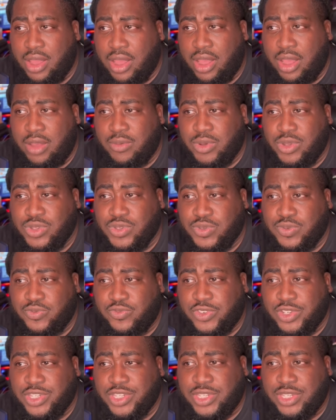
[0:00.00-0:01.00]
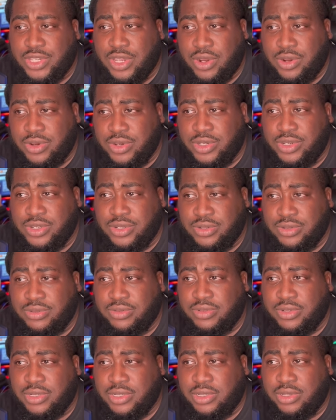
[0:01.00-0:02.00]
almost for certain,
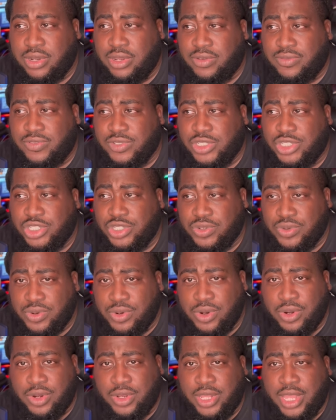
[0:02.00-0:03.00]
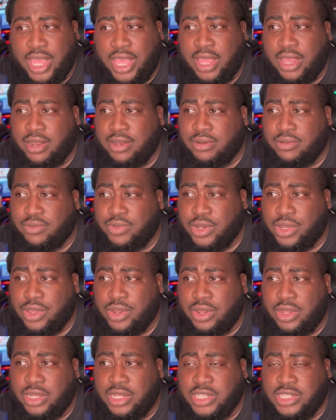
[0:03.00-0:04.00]
you know, for sure that we're
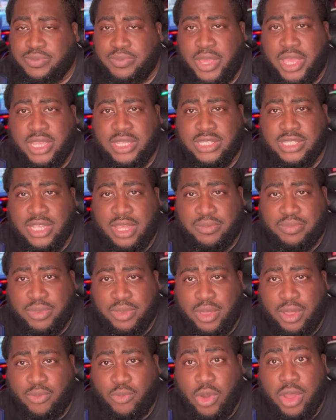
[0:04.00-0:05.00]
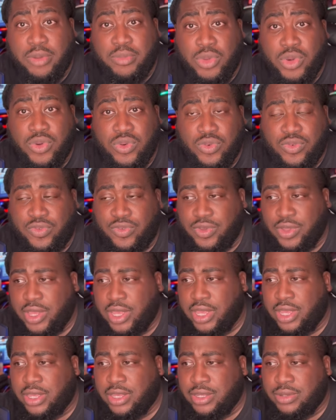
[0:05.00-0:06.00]
going to at least make one move.
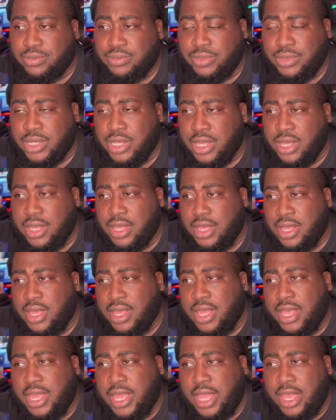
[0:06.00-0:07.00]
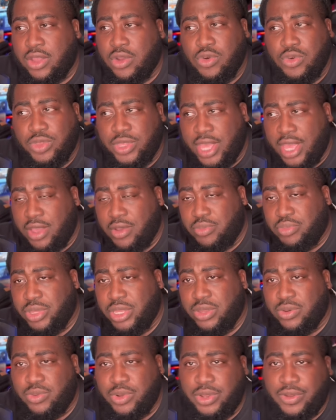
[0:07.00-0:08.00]
And who that'll
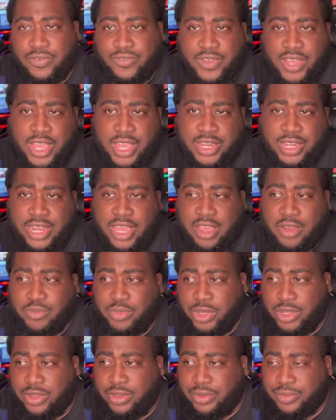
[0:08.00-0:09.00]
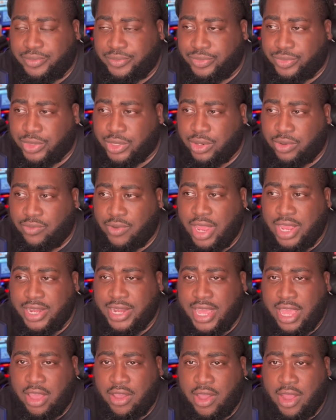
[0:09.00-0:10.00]
be, we'll find out. But right
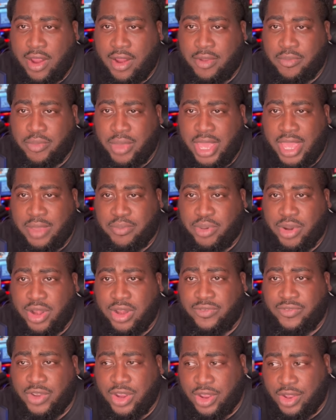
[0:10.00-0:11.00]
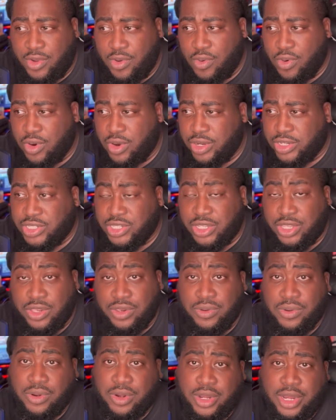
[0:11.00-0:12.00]
now, our main part of our core is
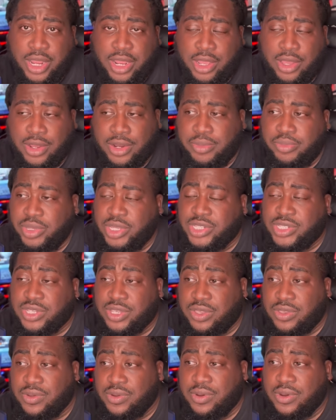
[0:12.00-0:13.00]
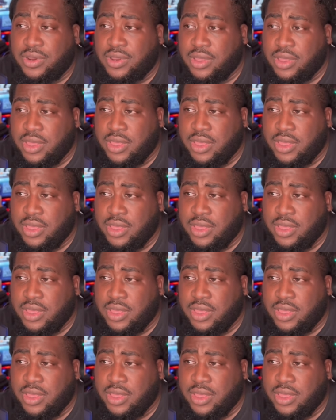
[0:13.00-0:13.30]
secure, and they're going to be secure.